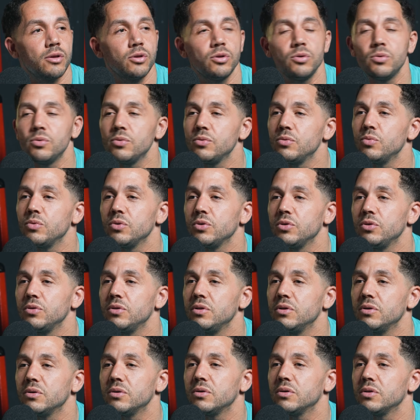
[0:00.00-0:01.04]
you
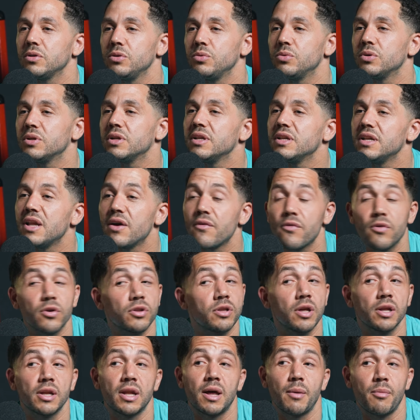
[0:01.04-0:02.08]
would have
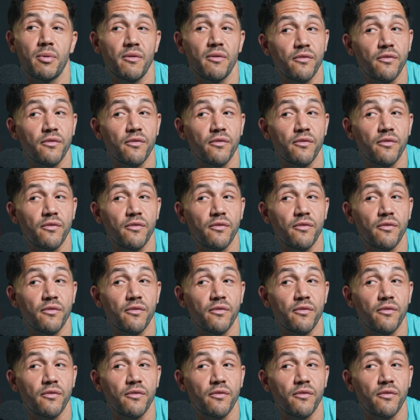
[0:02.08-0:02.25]
never done that